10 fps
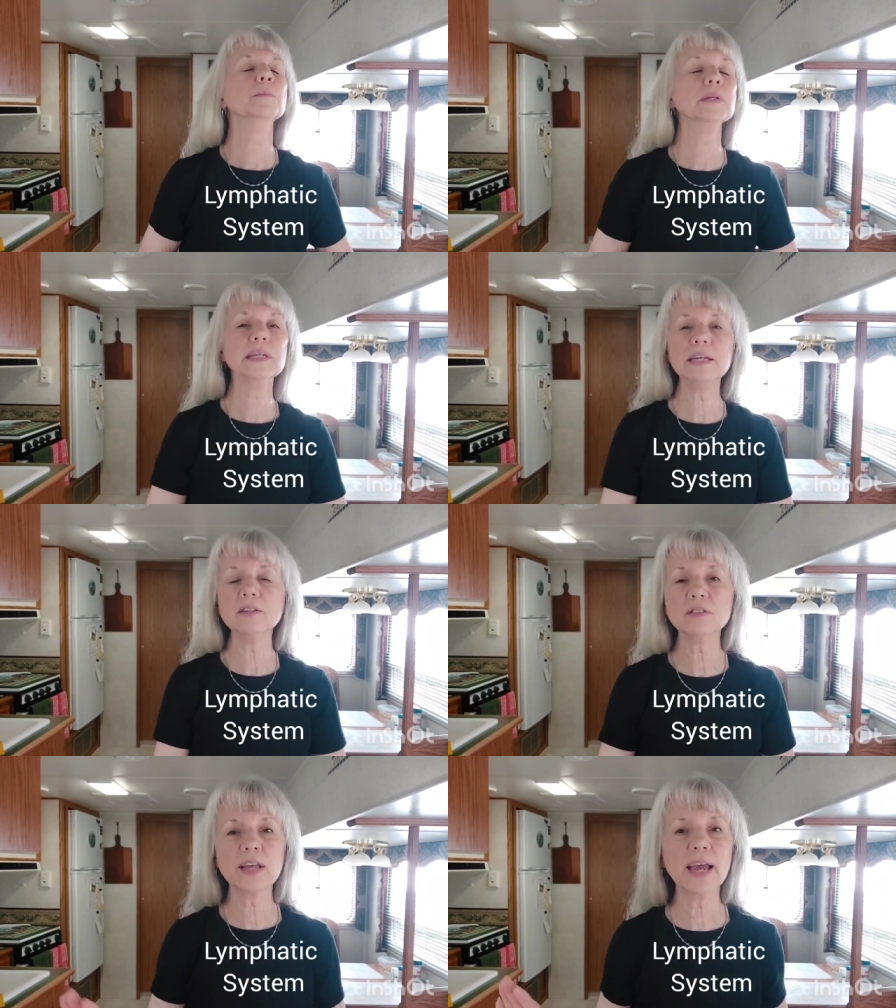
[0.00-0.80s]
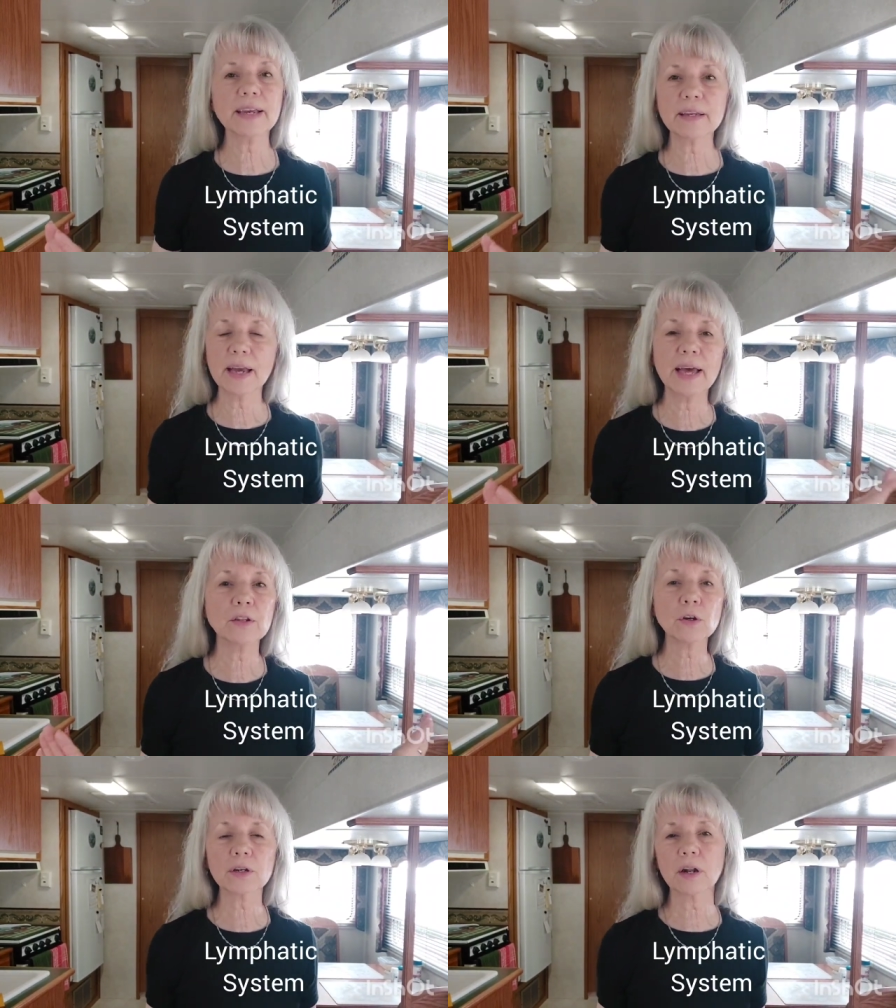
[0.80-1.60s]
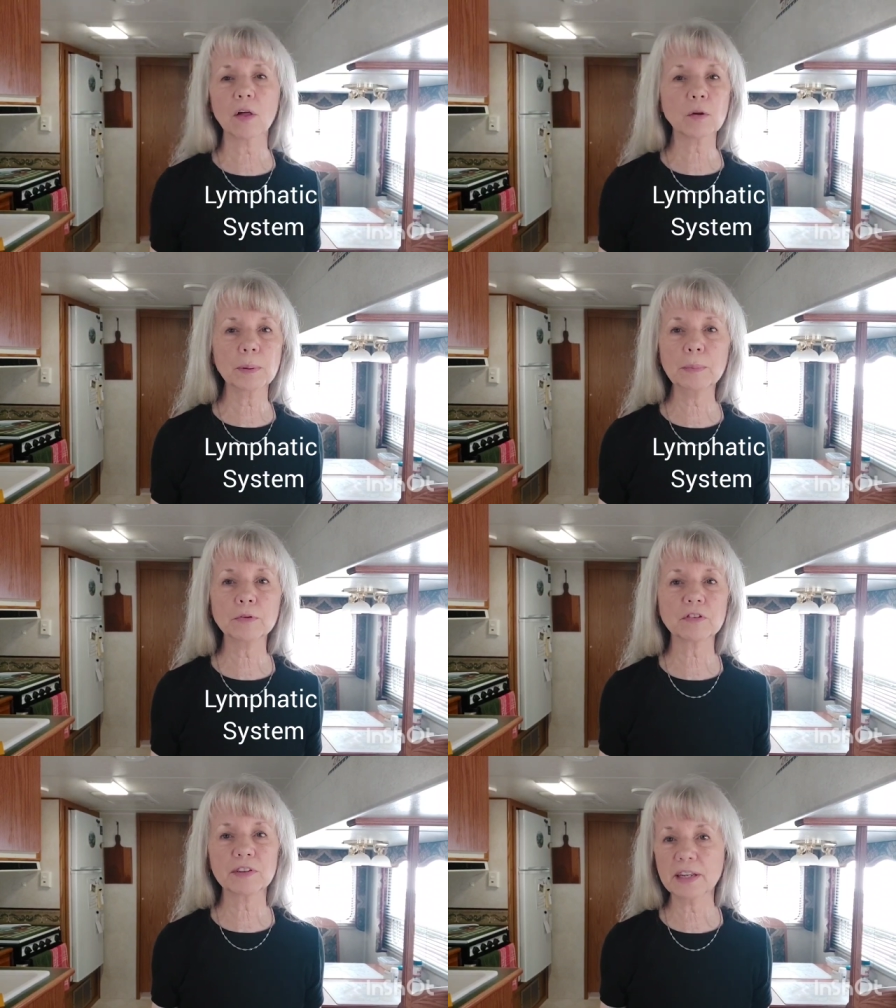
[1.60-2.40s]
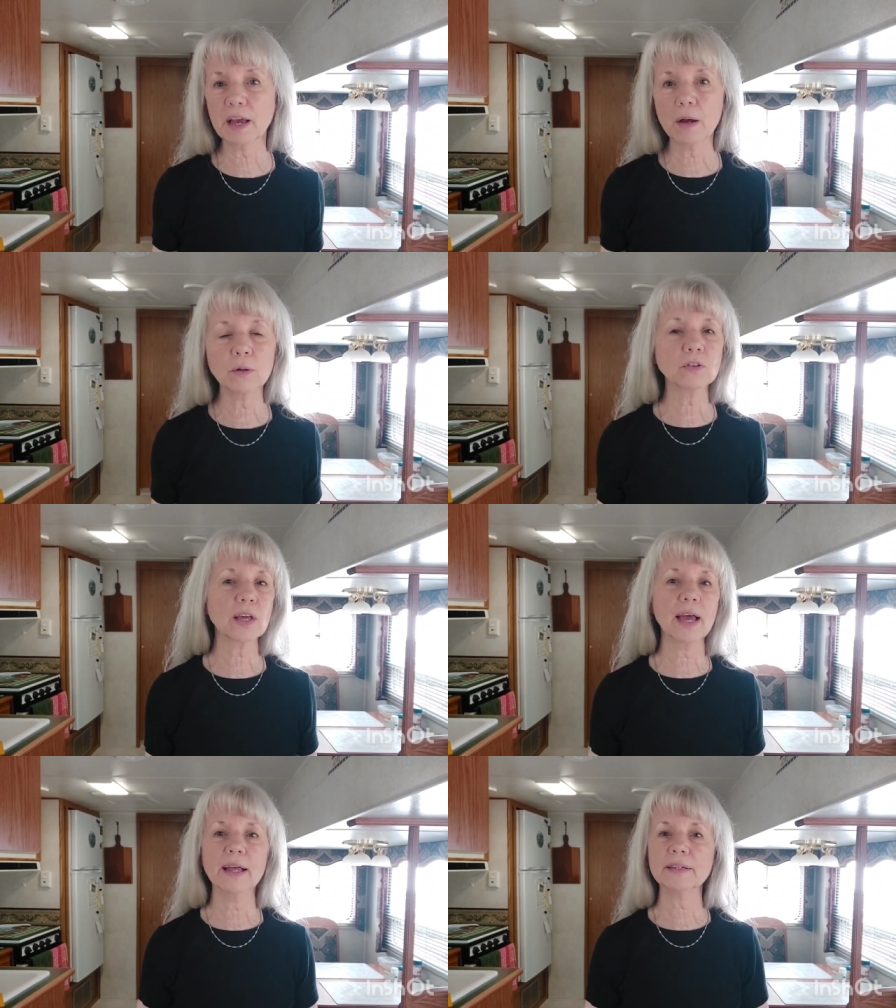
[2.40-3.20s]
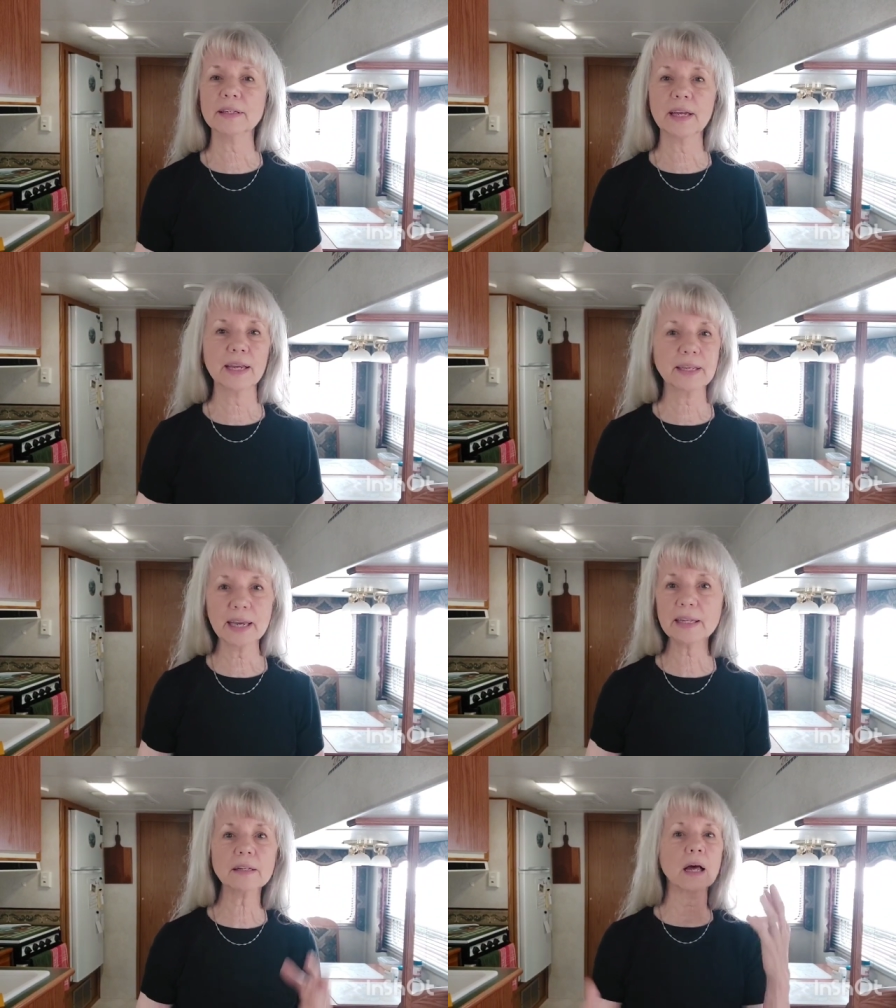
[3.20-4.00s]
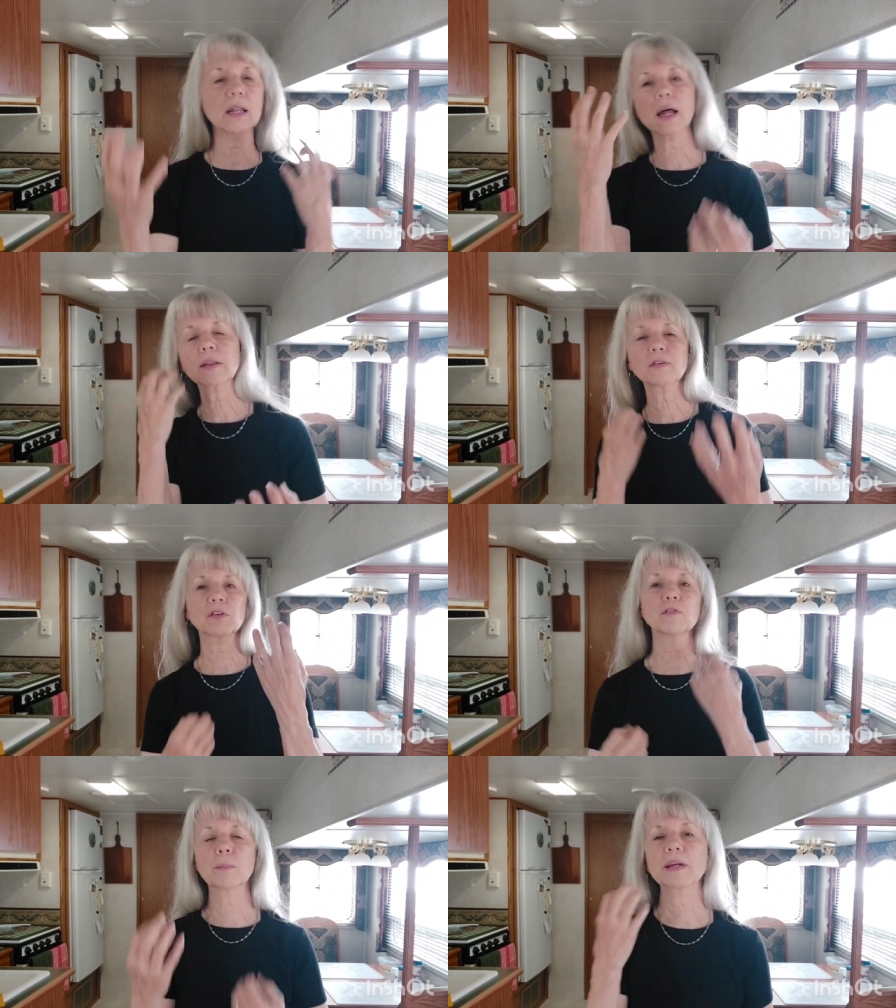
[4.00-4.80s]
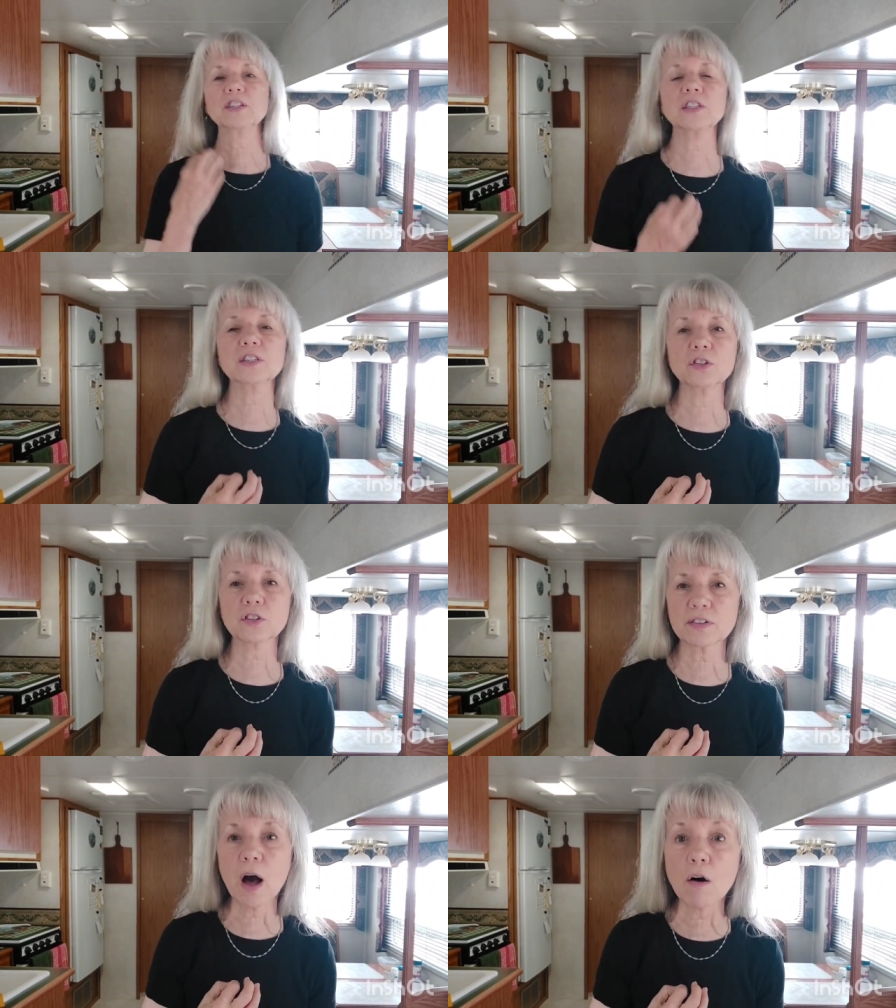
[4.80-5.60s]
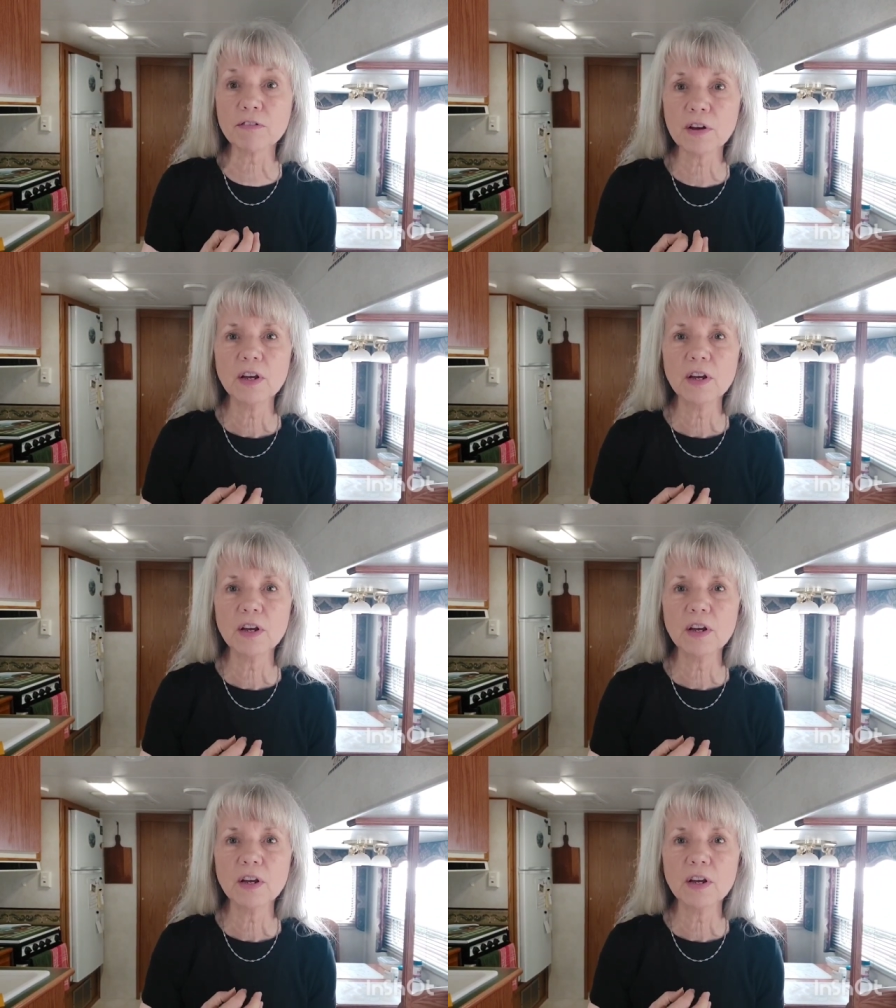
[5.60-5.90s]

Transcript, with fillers: Please take and look at other people's videos and get a lot of this information in yourself